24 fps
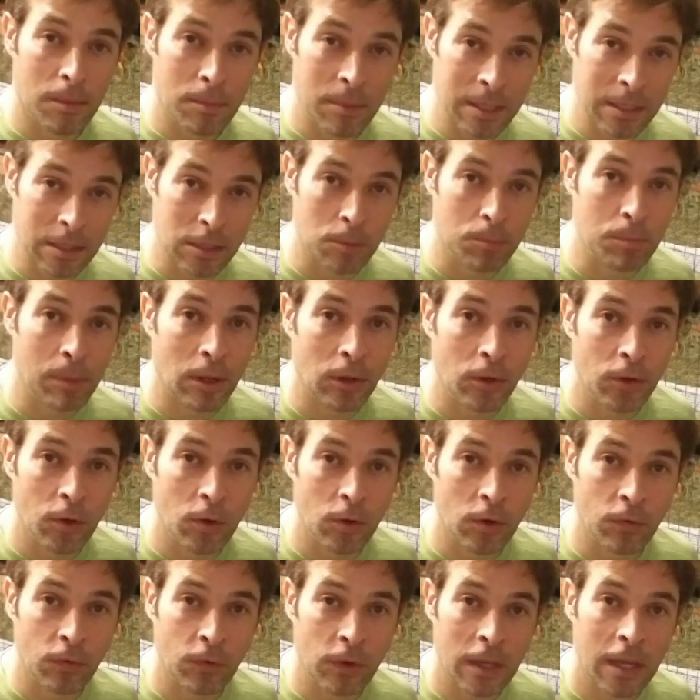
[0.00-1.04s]
hit the bell
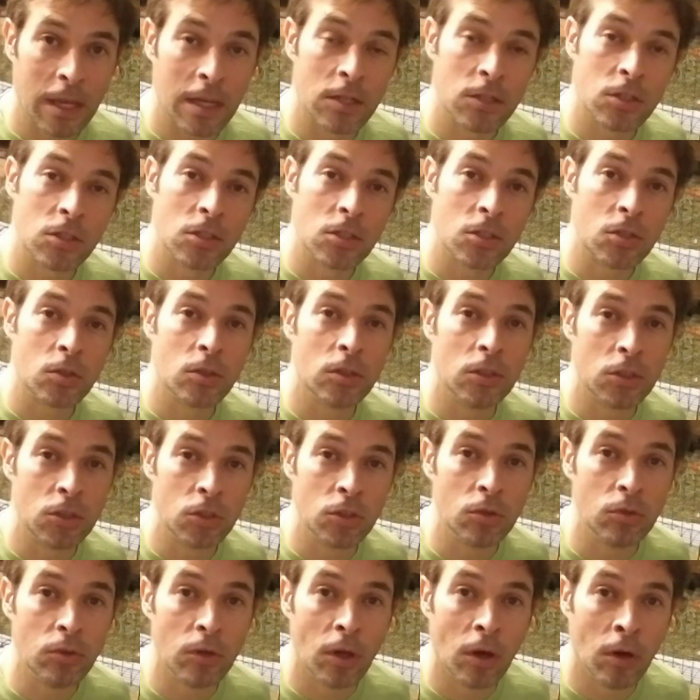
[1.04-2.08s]
notification so that
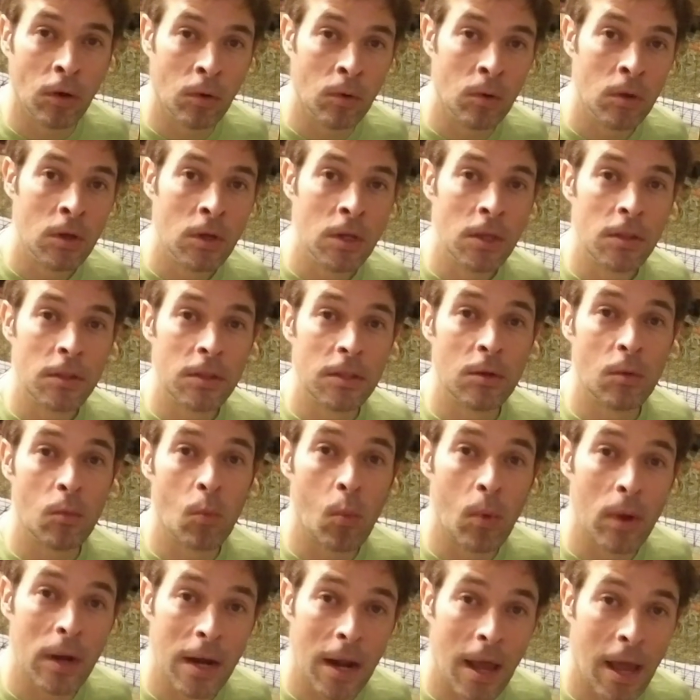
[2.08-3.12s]
you know that
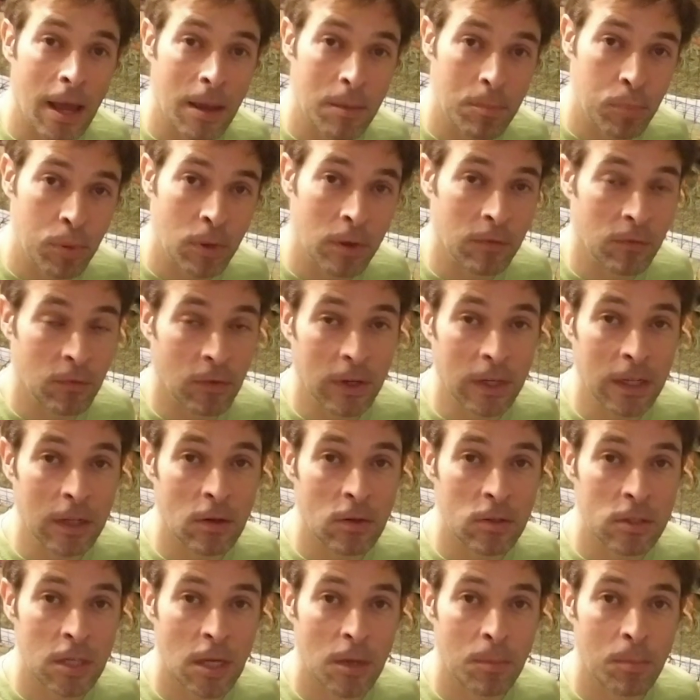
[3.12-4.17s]
when I put
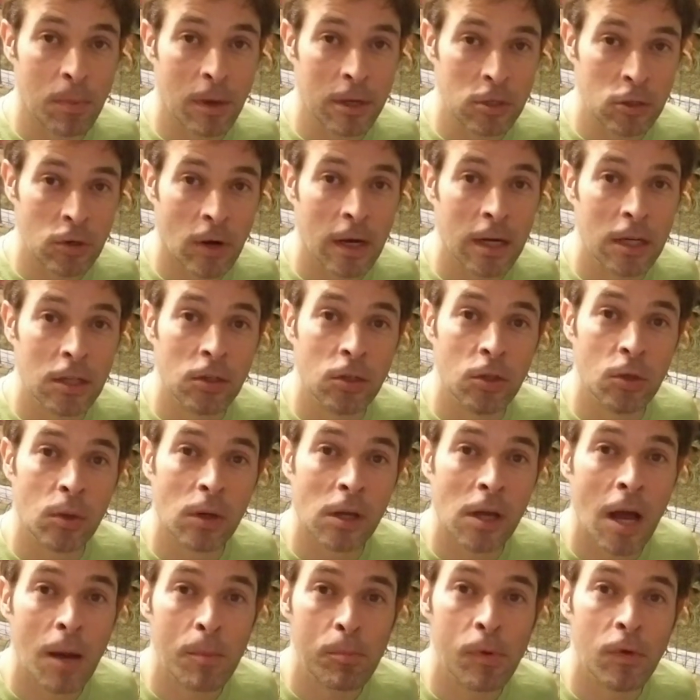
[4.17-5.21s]
videos up, I try to do a
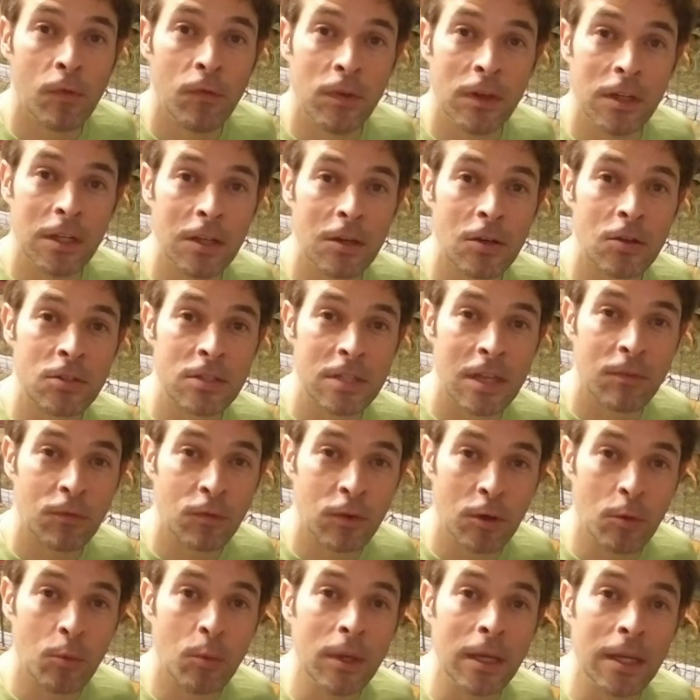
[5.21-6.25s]
couple videos
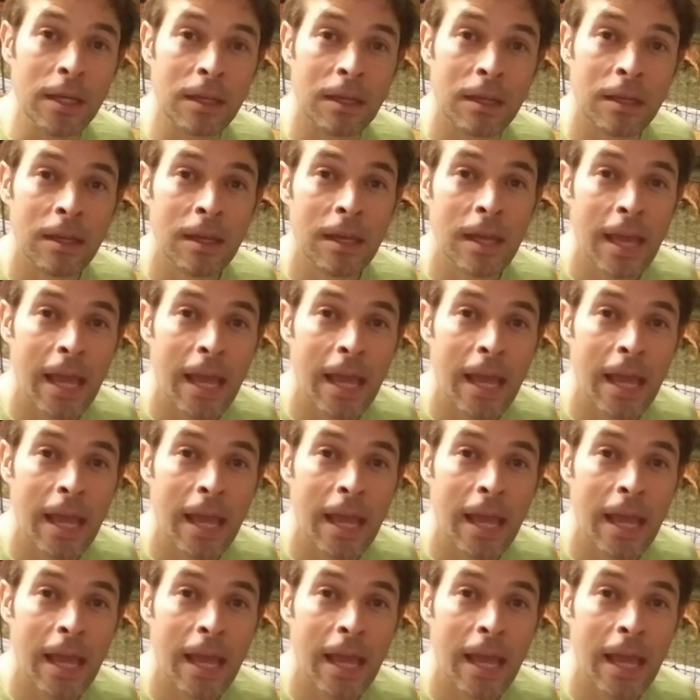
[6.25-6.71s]
every week.